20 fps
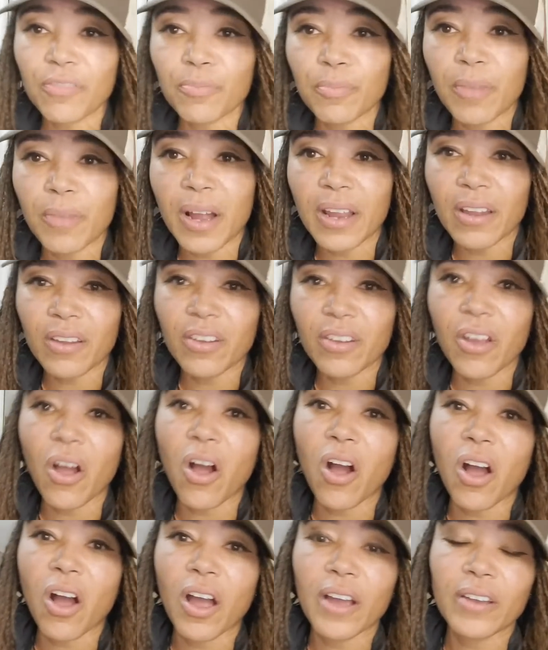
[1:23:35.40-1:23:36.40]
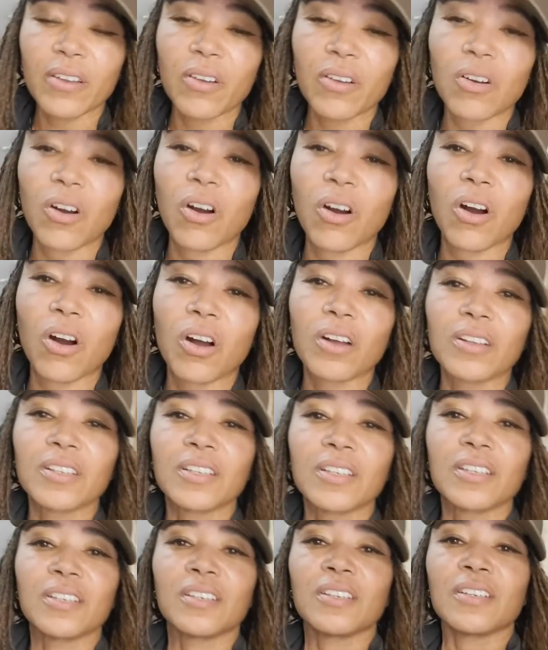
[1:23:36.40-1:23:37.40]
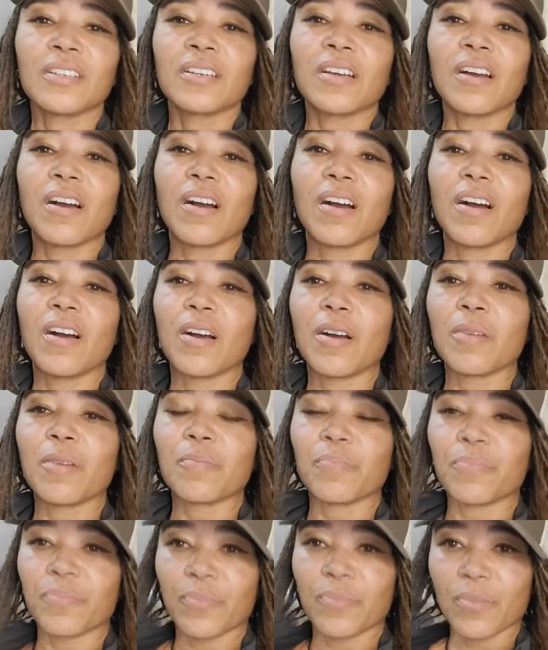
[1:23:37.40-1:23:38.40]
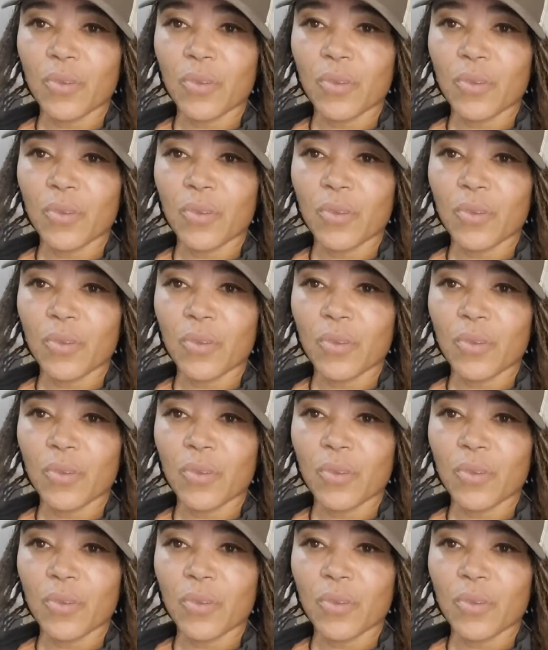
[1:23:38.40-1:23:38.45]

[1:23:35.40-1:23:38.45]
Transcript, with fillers: Oh, my God. Oh. Um,